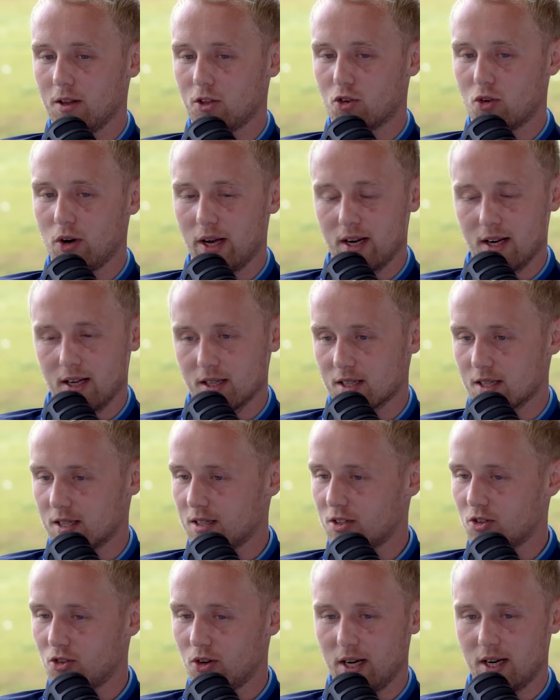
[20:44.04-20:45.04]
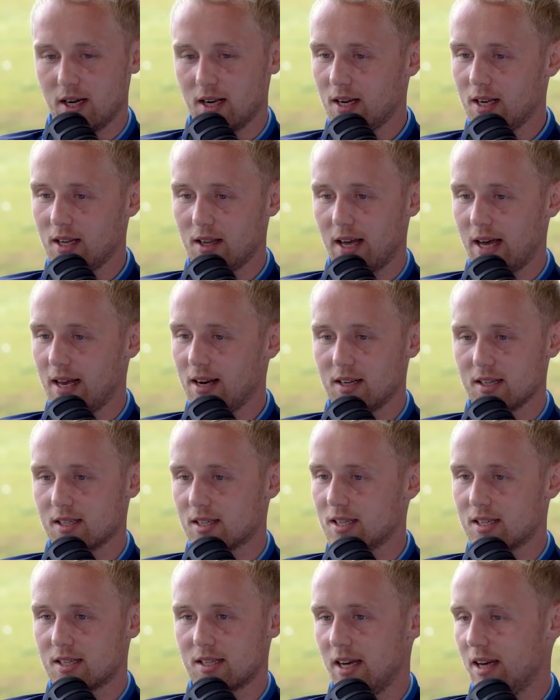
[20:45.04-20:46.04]
Training then is
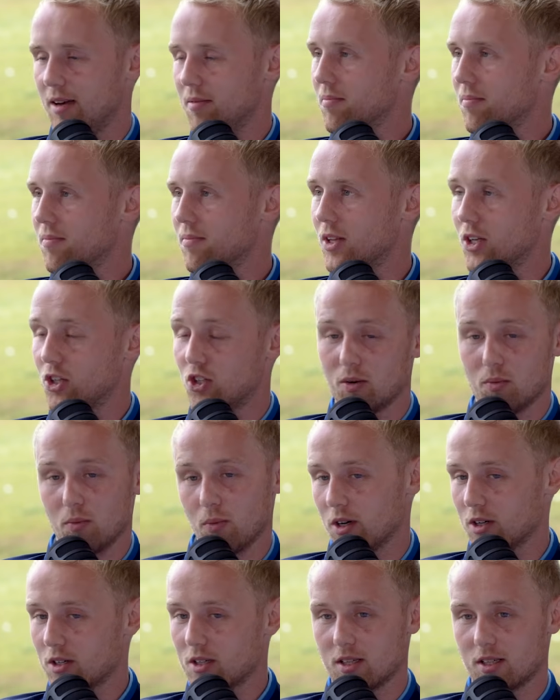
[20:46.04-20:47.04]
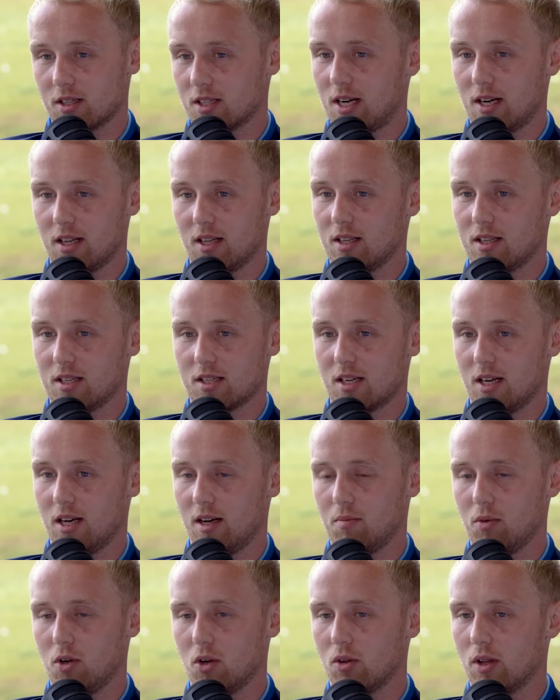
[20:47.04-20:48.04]
the same. The gym works exactly the
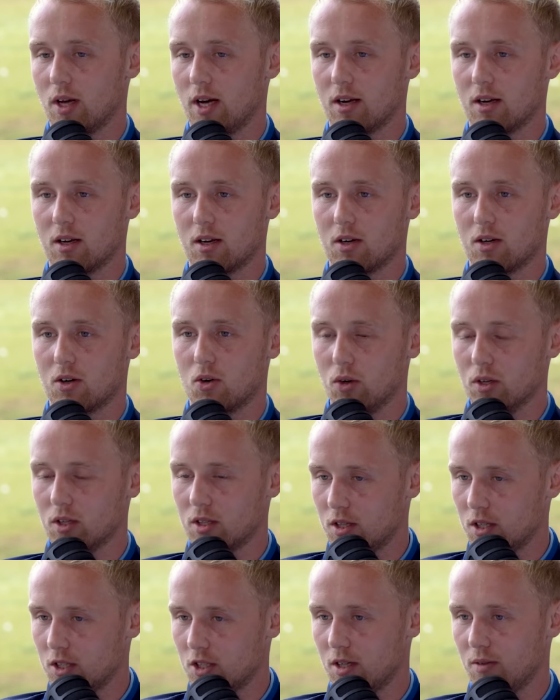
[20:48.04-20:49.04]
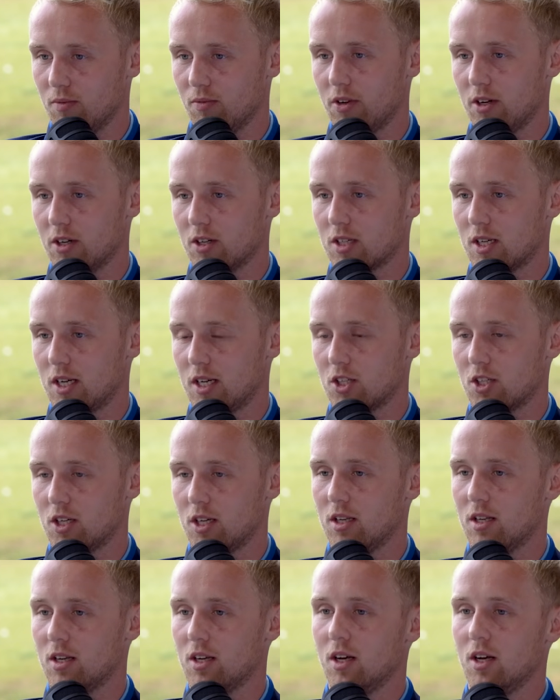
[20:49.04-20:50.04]
same. You then go into the gym for your
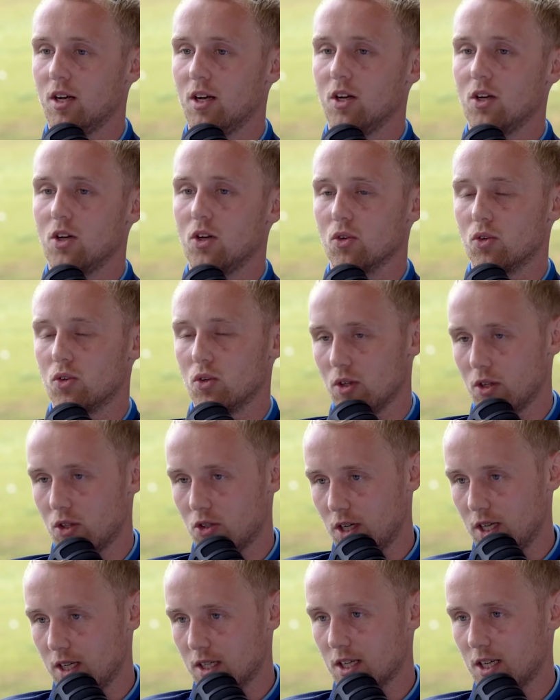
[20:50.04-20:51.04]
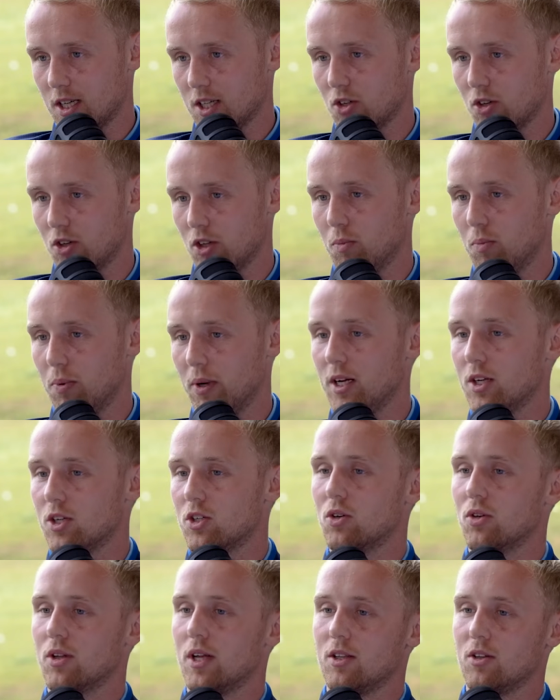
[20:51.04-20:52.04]
session. You'll do the training session on the
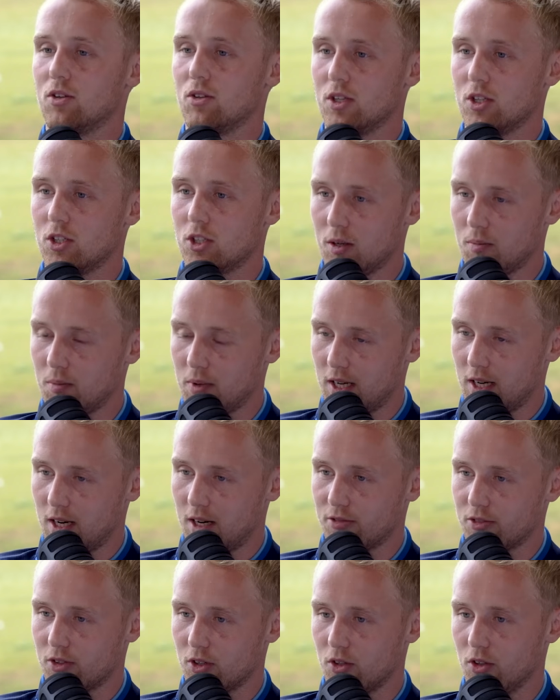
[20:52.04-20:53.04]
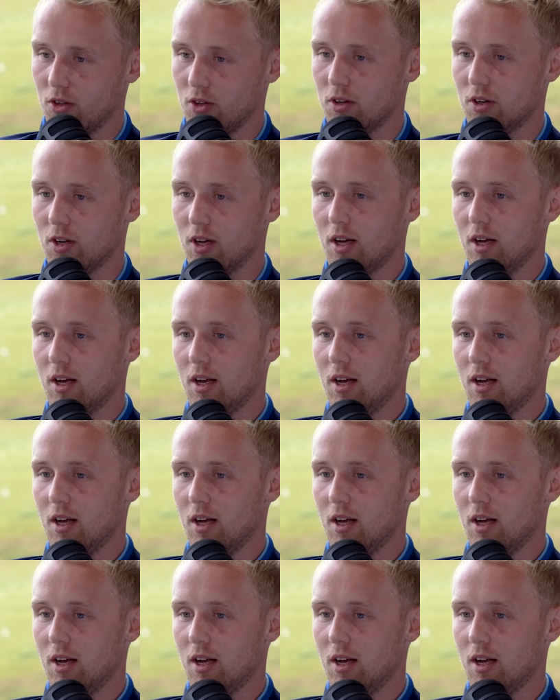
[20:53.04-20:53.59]
pitch. You'll then do the gym in the afternoon,